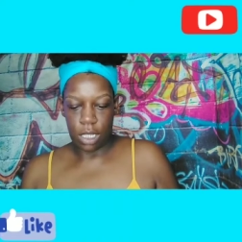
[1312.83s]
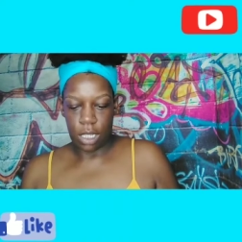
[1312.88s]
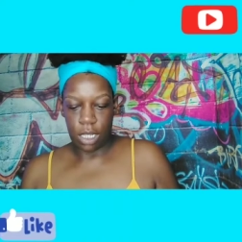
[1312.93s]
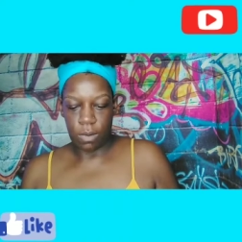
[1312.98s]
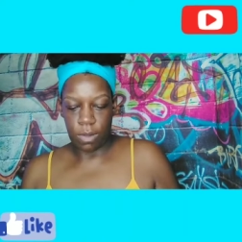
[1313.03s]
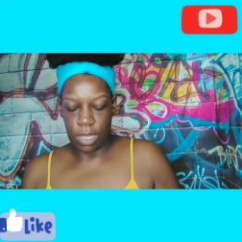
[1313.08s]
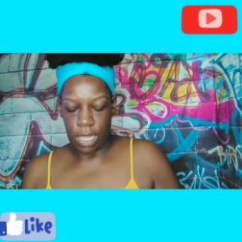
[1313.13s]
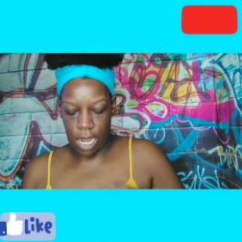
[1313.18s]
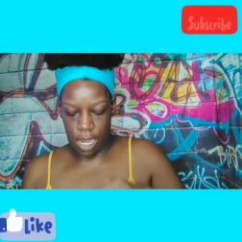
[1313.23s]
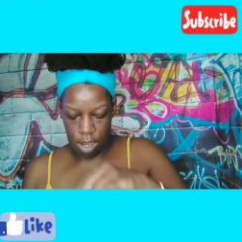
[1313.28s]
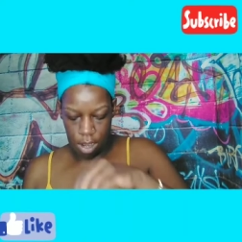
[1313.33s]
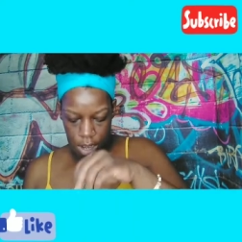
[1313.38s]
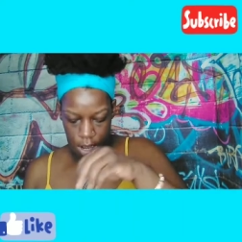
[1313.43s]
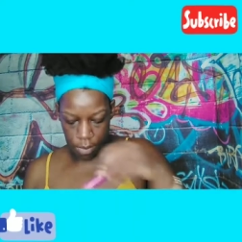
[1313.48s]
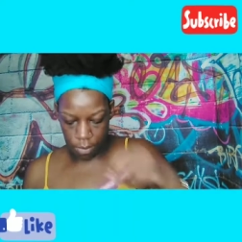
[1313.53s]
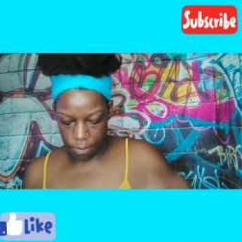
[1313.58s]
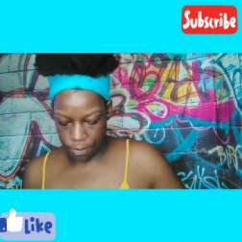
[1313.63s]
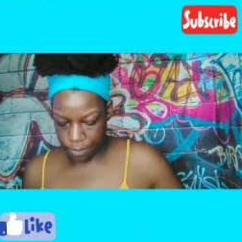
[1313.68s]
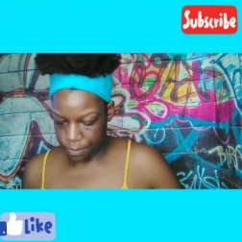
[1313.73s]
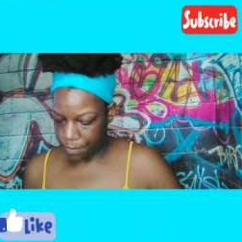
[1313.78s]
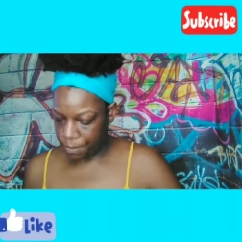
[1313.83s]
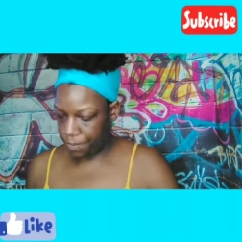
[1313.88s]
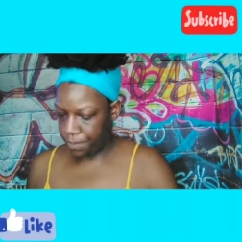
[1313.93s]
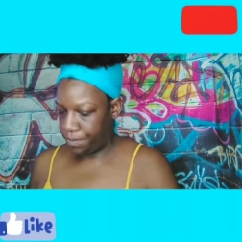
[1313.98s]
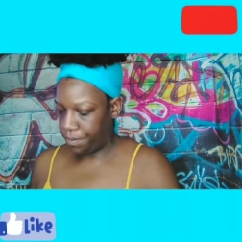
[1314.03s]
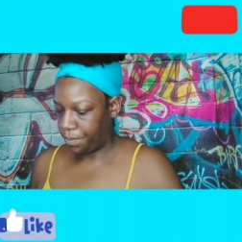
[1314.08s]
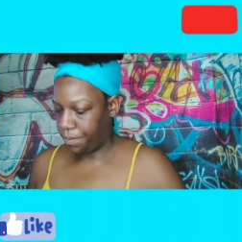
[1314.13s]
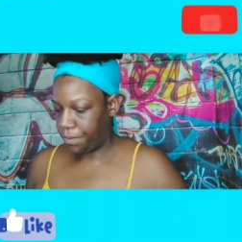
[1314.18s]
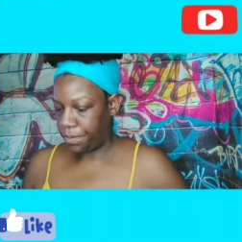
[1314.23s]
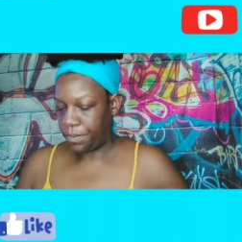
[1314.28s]
liquid liner.
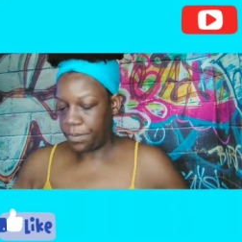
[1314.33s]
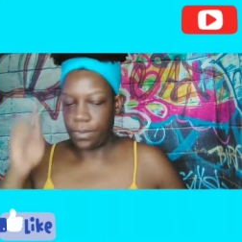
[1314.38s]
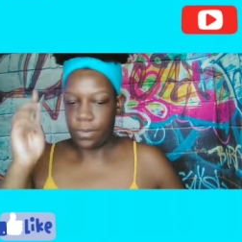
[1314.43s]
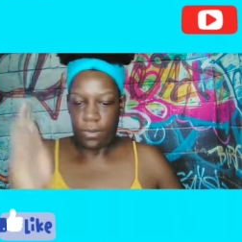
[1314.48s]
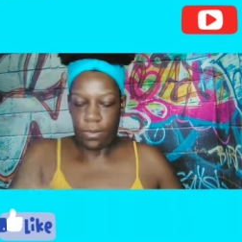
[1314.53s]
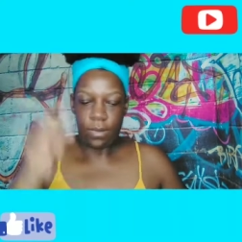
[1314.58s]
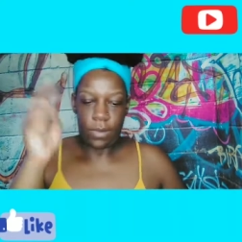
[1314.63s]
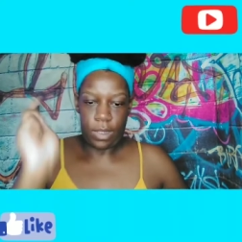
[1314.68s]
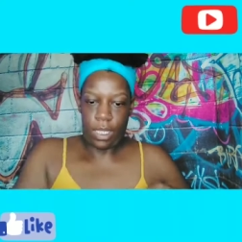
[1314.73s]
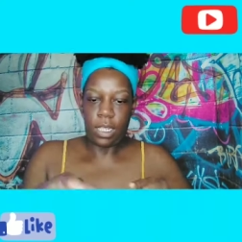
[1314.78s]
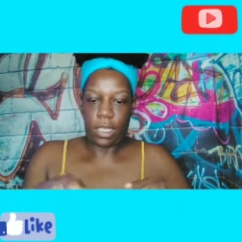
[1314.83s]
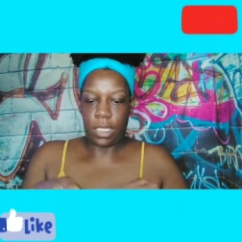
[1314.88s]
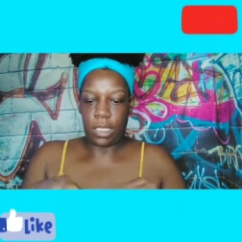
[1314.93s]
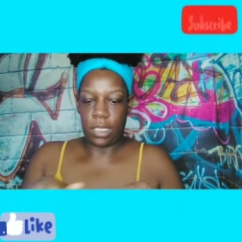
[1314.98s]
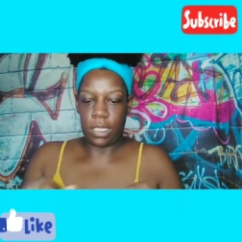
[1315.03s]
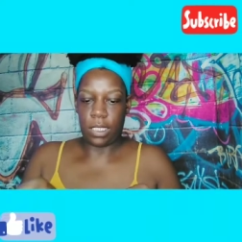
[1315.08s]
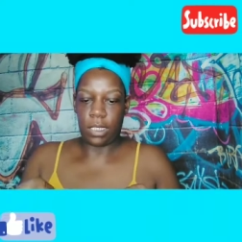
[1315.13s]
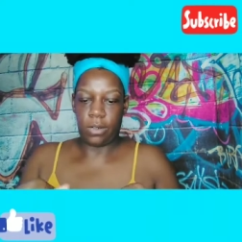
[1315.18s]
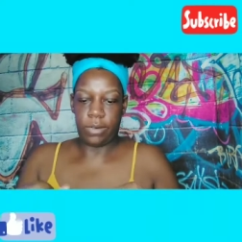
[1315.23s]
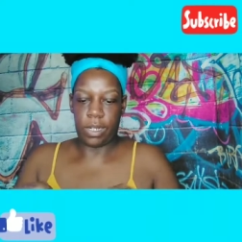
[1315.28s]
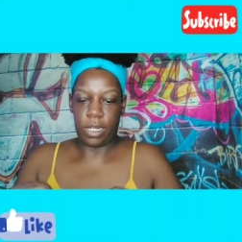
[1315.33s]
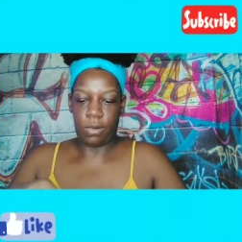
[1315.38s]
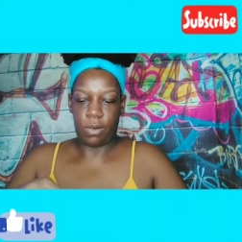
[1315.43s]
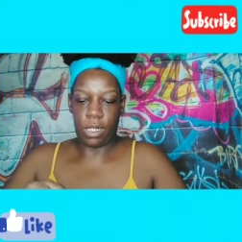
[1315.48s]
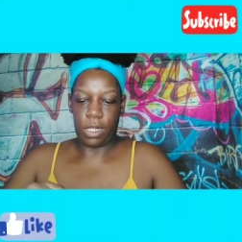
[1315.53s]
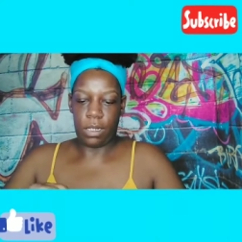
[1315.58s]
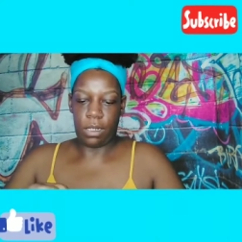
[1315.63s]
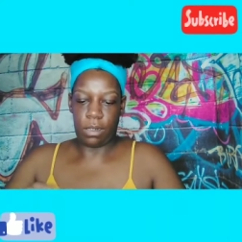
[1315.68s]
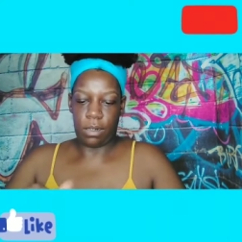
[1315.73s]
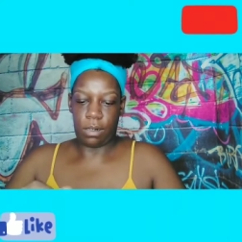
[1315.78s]
This is the green
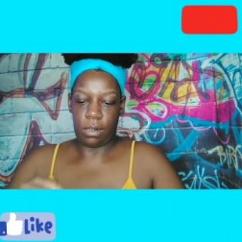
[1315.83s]
one.